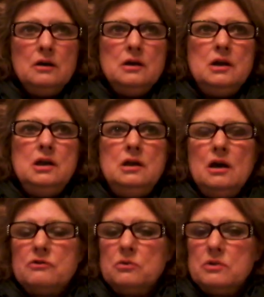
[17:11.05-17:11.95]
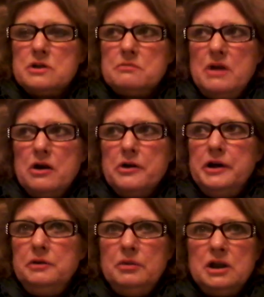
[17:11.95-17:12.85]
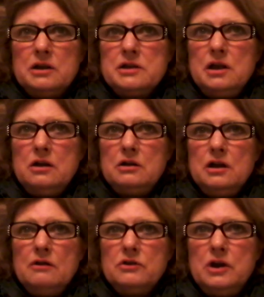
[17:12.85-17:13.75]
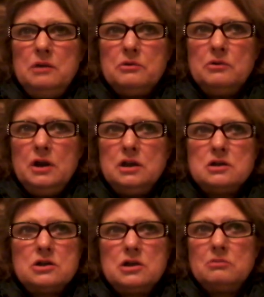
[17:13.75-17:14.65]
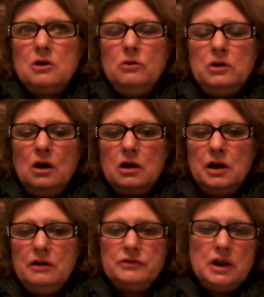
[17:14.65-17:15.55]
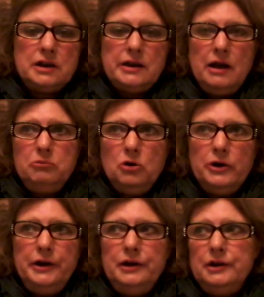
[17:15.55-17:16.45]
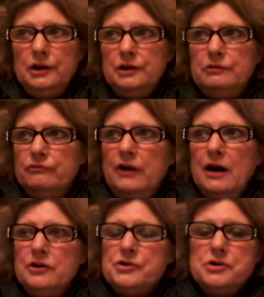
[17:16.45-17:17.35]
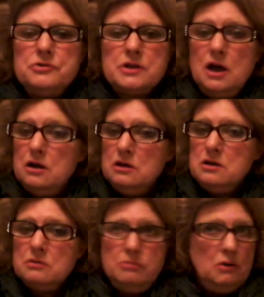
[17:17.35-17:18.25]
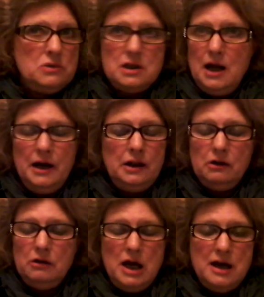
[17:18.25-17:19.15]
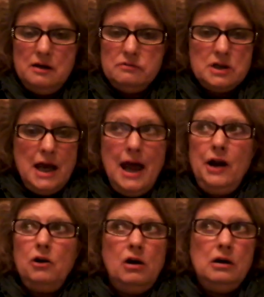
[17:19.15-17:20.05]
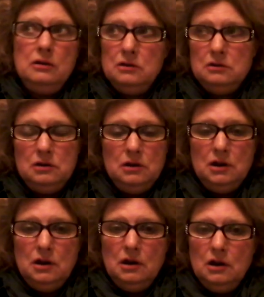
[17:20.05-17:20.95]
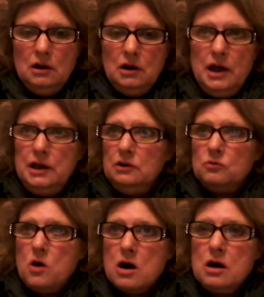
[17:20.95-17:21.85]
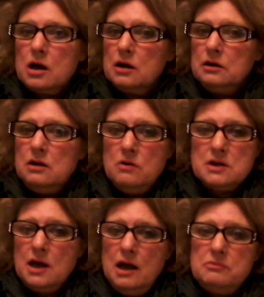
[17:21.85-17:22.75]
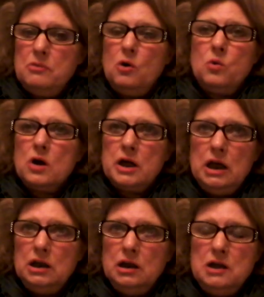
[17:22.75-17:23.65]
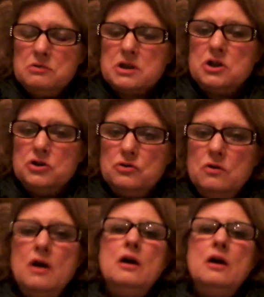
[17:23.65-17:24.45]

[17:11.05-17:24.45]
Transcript: He never was married because he could never keep a relationship going long enough to get to that point. He did father 2 sons, but was not in their lives at all. He didn't work. He wasn't capable of working. He was too